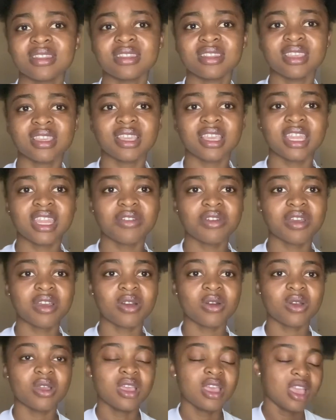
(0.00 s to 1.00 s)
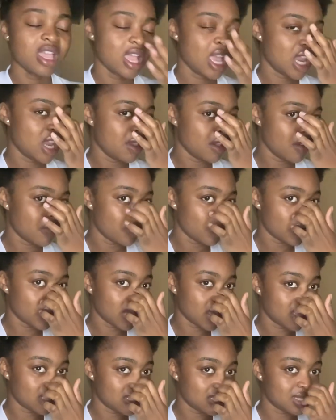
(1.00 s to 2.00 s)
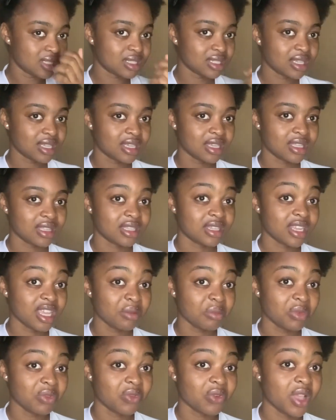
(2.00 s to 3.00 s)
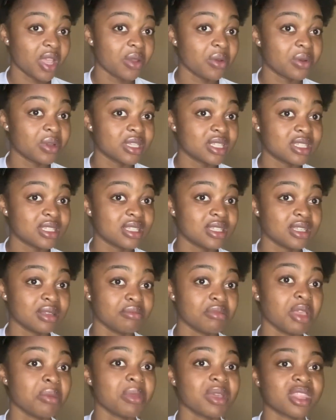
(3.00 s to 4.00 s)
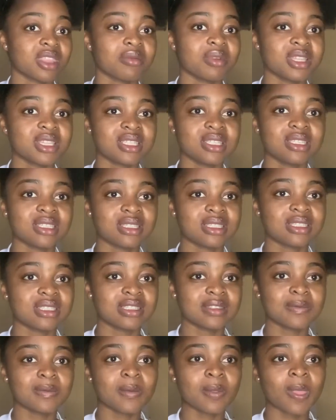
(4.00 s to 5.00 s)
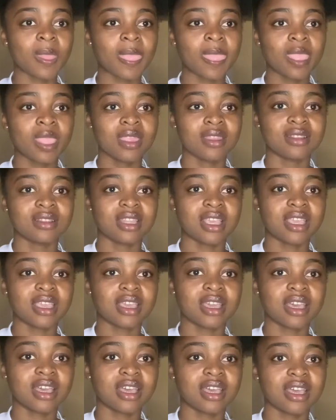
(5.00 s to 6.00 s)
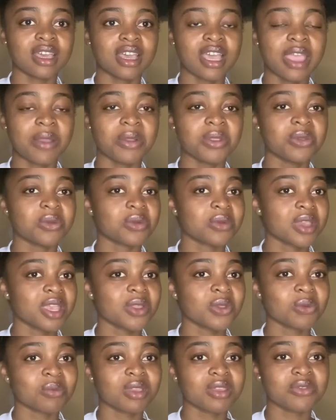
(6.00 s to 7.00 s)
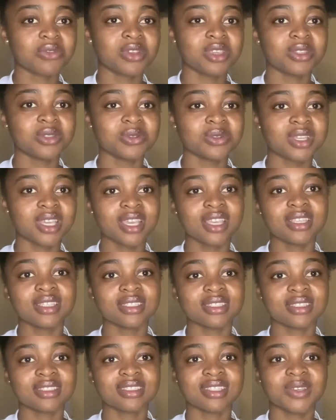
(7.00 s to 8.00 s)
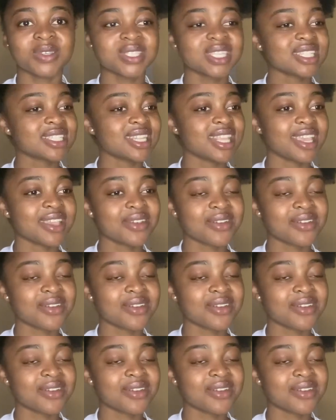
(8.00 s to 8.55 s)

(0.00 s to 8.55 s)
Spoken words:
thing I never forget is the night before I wrote my mathematics. Like I went to cry to my friend, you guys. I was just like